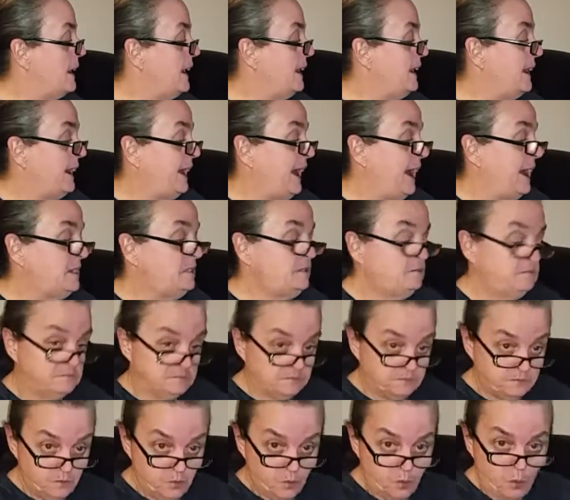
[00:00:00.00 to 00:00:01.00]
And again,
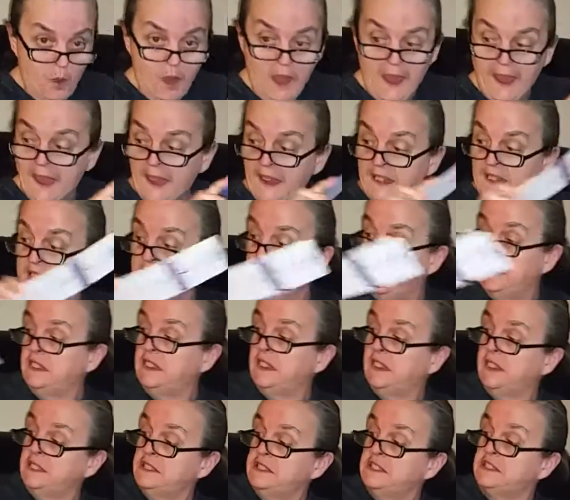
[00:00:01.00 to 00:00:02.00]
why I
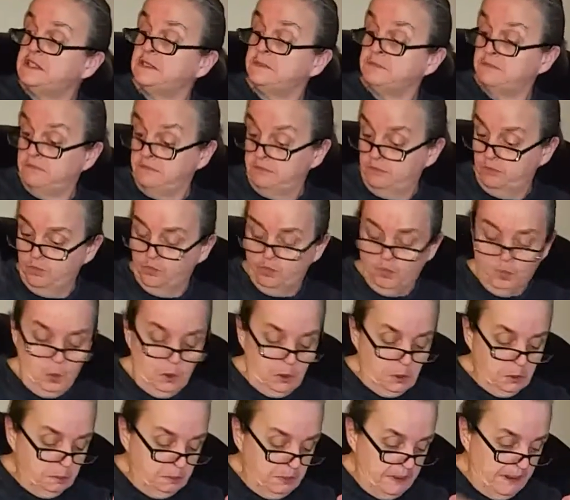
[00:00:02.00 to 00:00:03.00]
need this
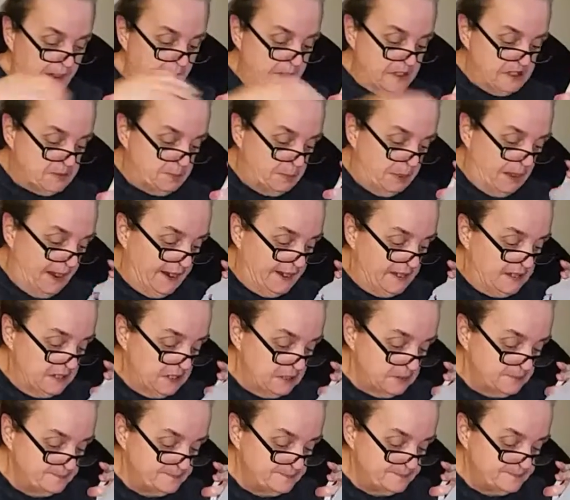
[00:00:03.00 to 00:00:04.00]
will be explained.
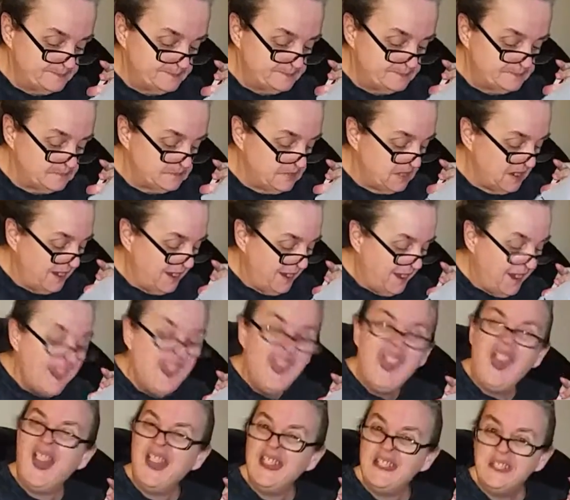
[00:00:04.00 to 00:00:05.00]

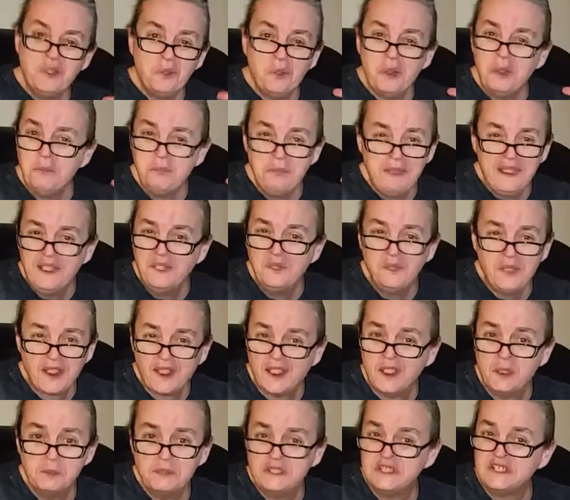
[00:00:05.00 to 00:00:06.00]
I know I'm being
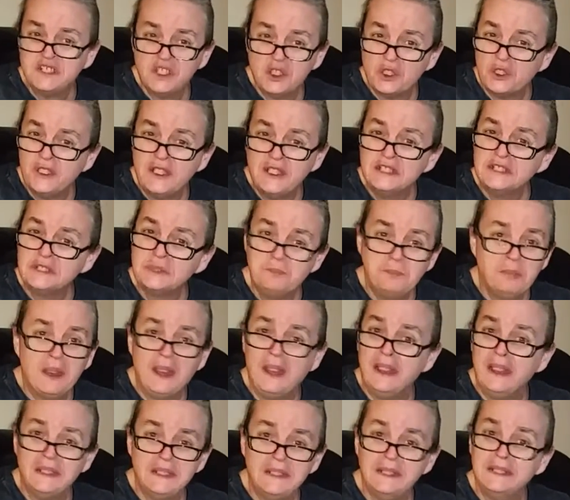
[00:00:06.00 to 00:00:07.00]
very mysterious,
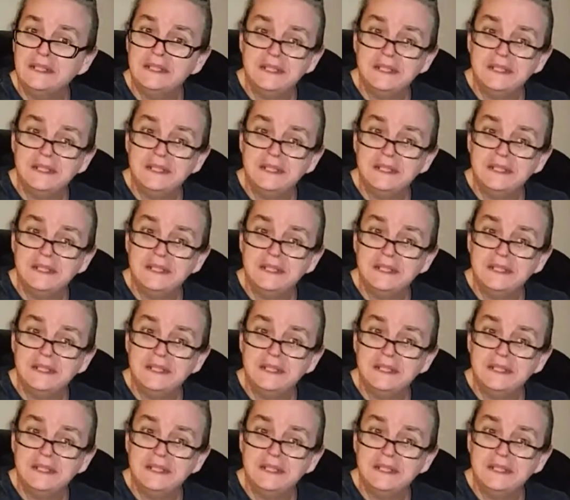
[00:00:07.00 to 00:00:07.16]
but